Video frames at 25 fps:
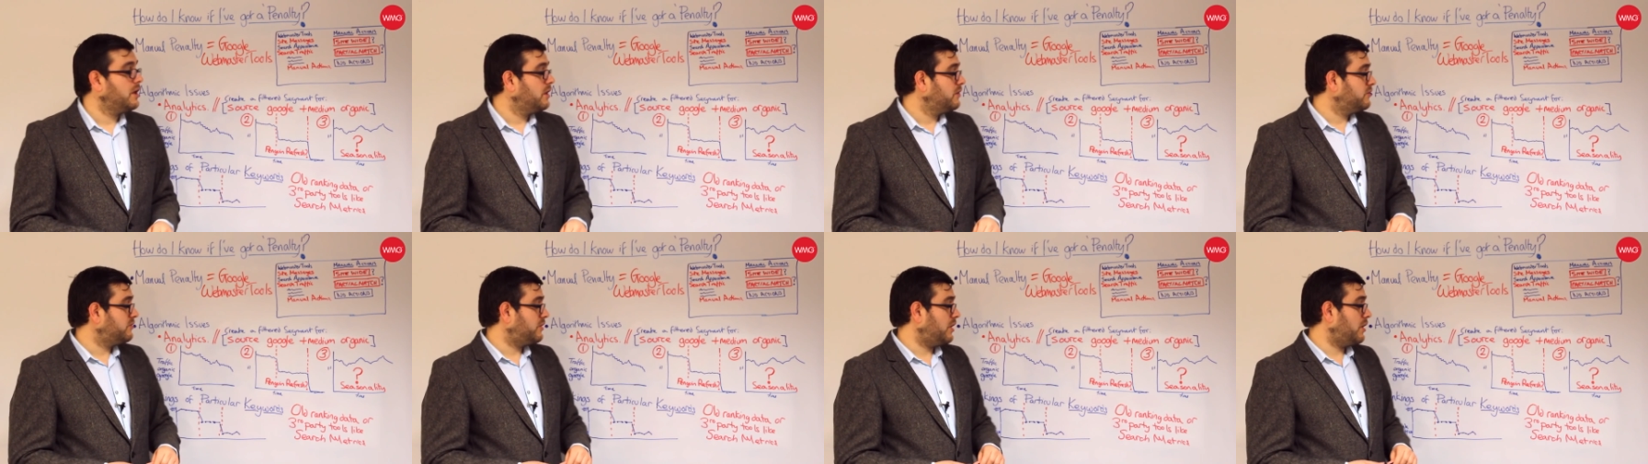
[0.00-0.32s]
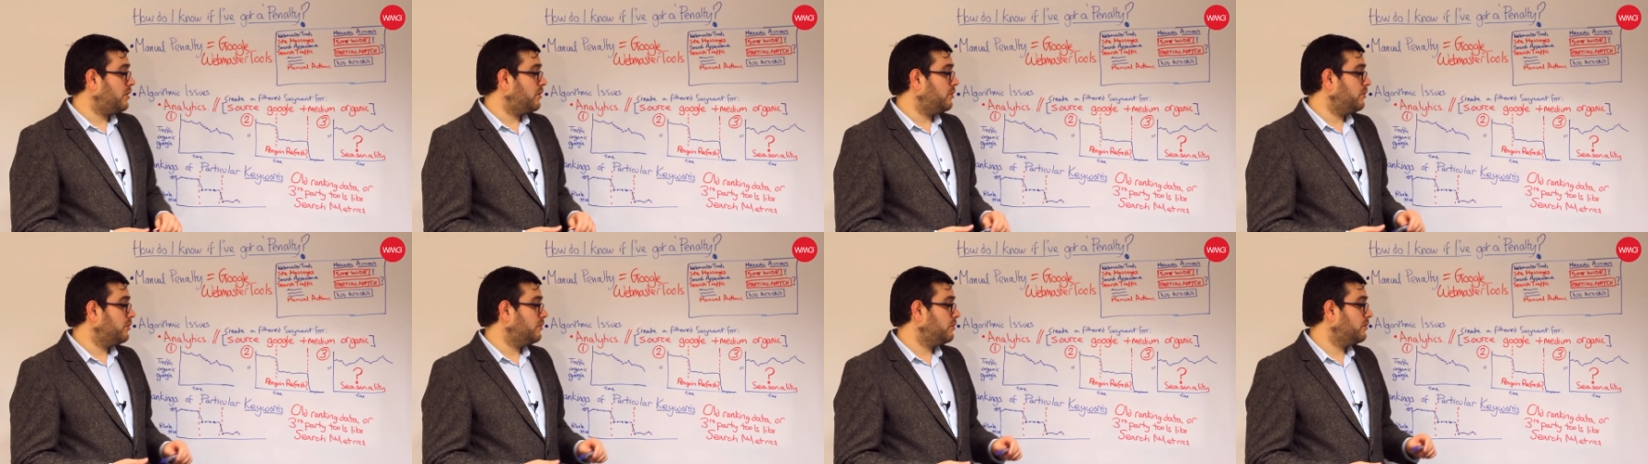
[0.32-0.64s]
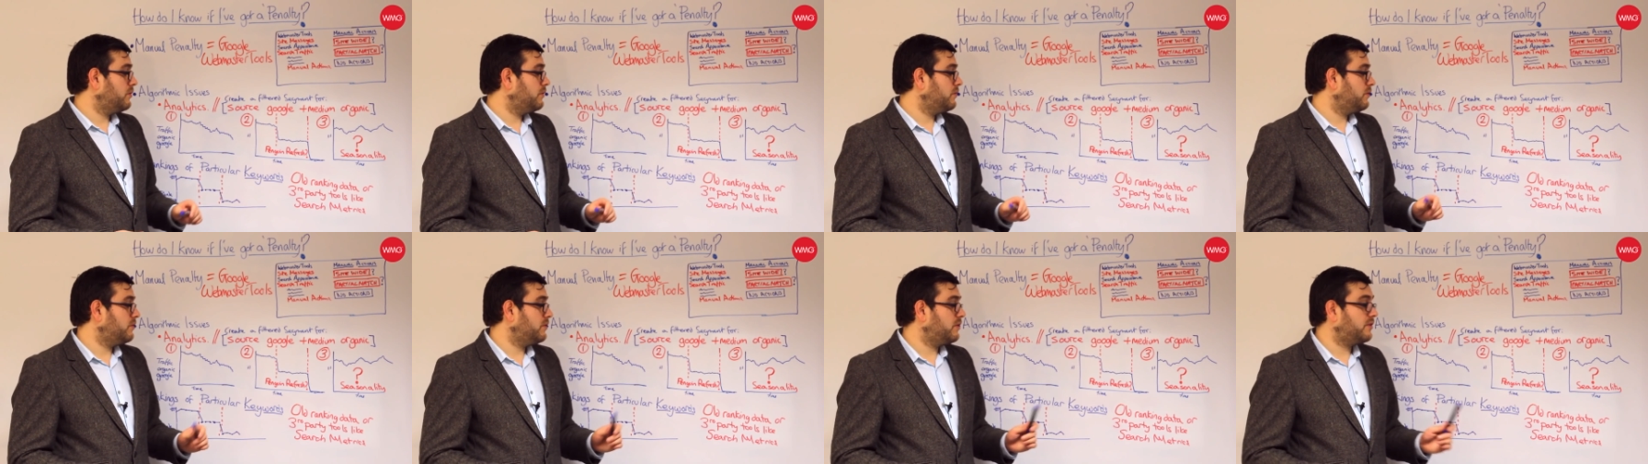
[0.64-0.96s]
So
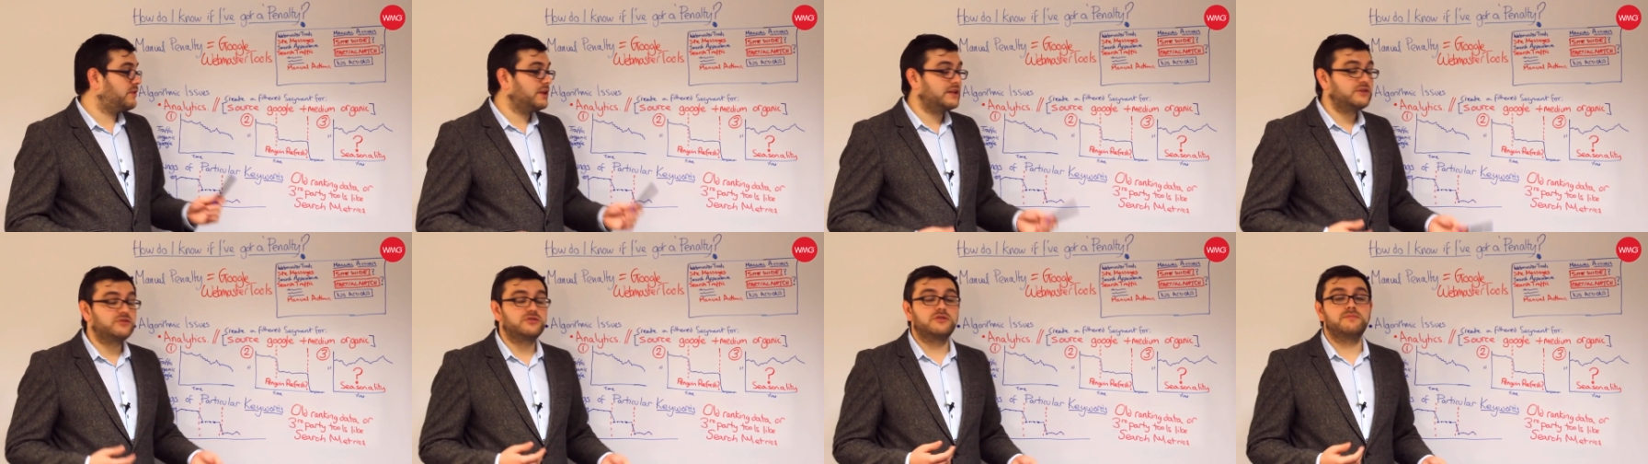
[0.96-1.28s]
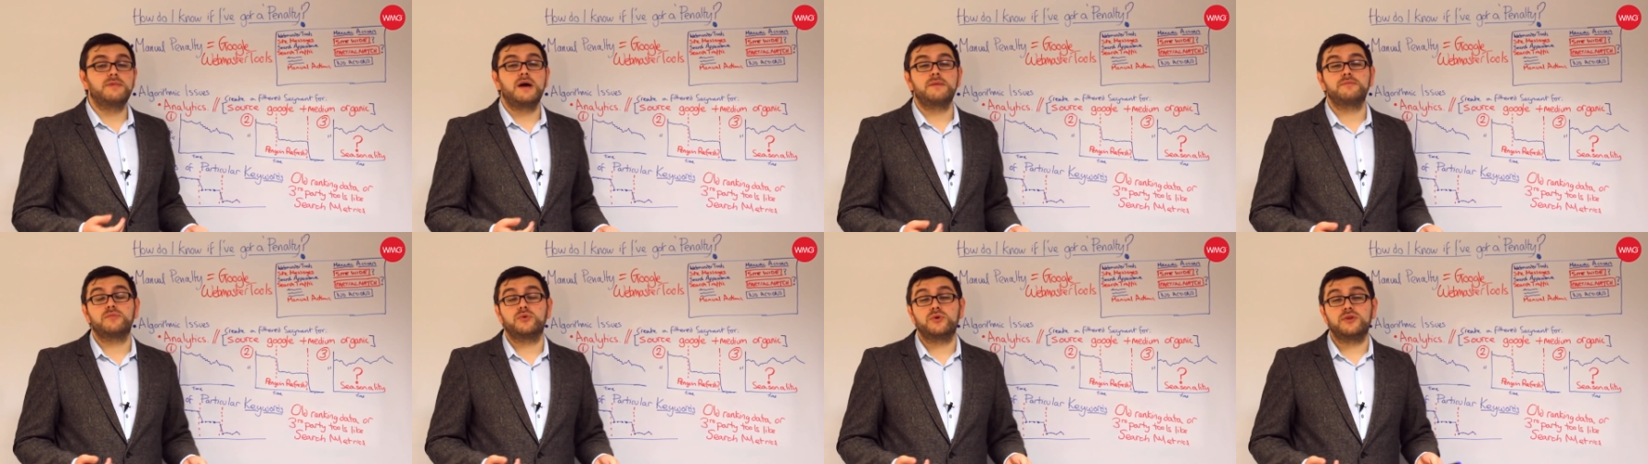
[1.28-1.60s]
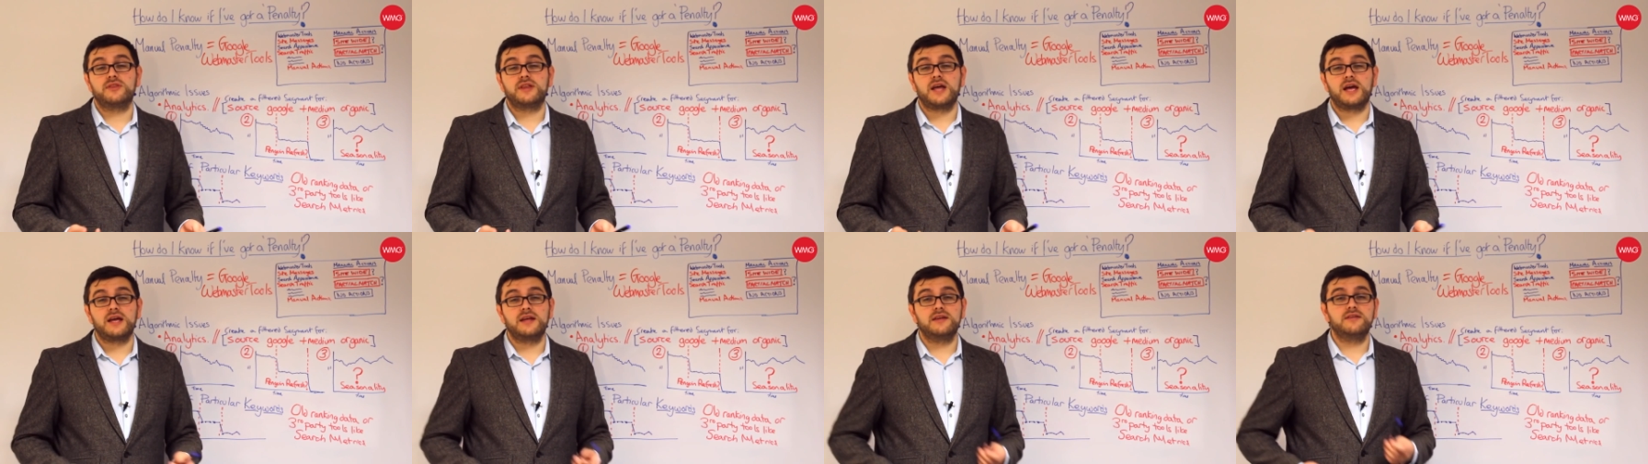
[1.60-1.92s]
the thing to remember
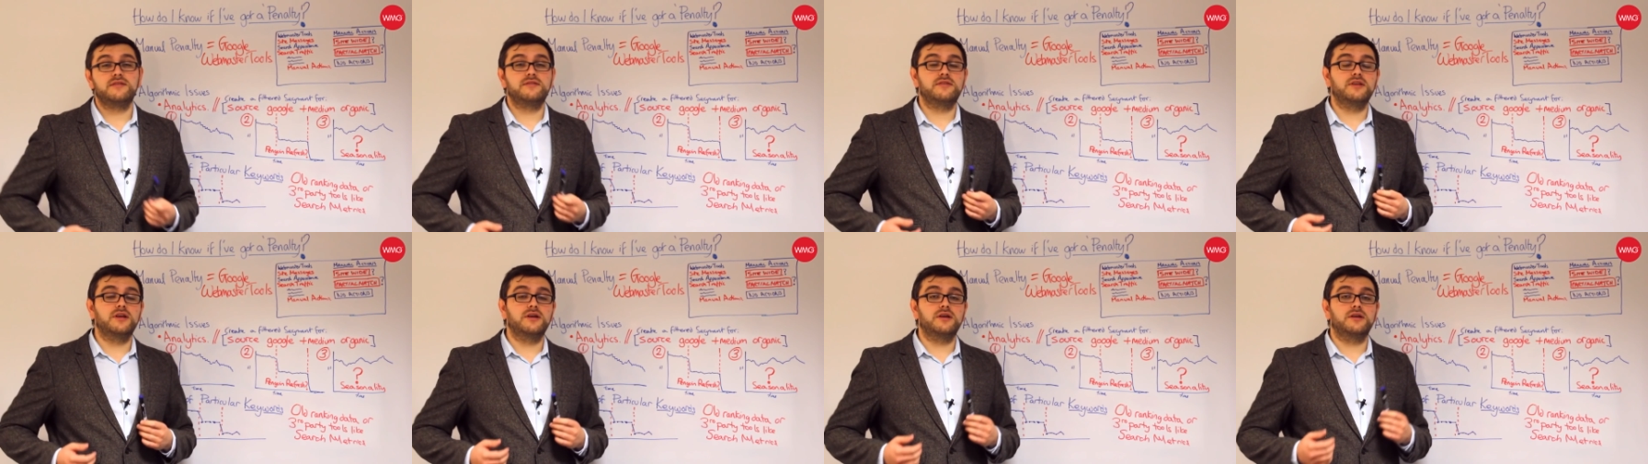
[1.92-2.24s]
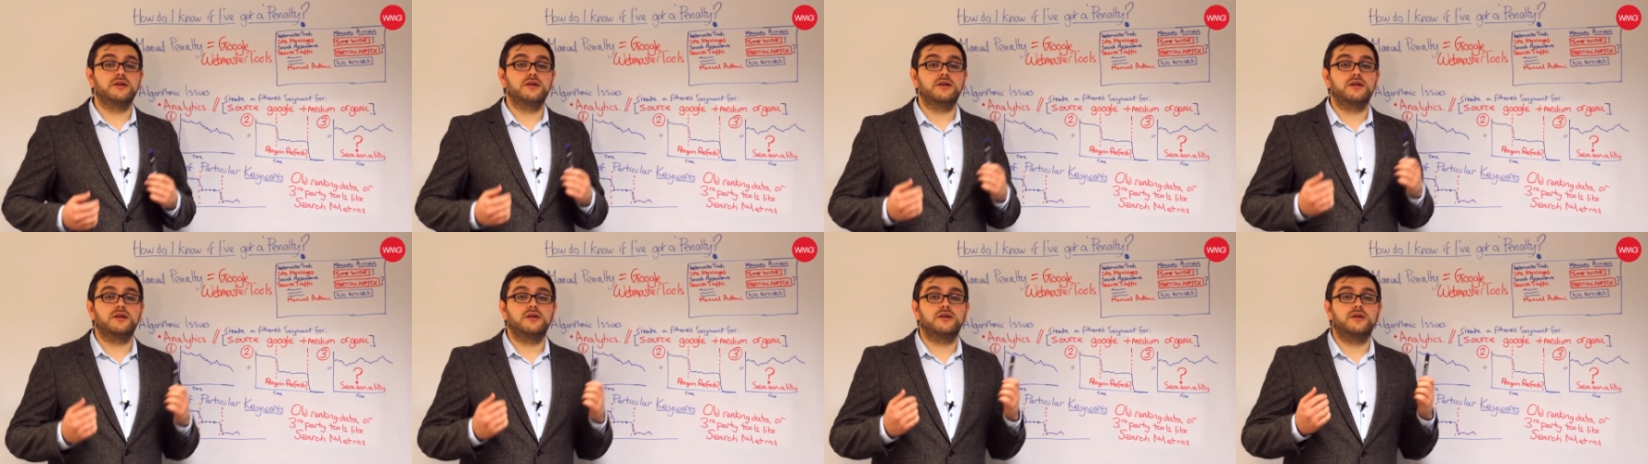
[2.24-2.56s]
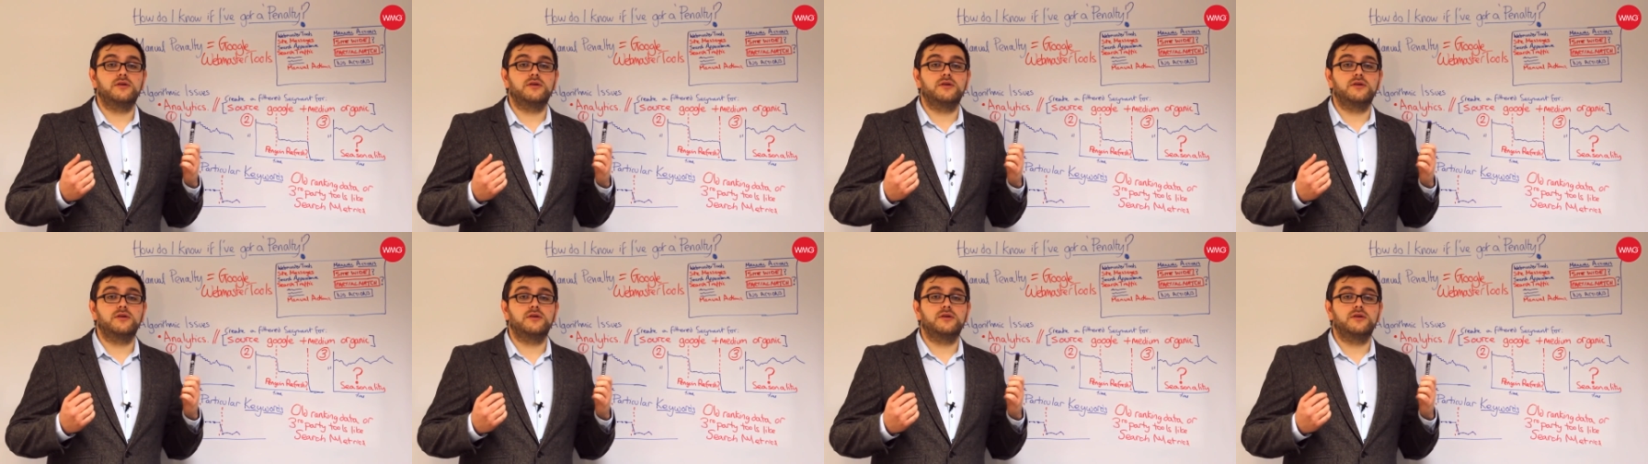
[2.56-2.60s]
with that is that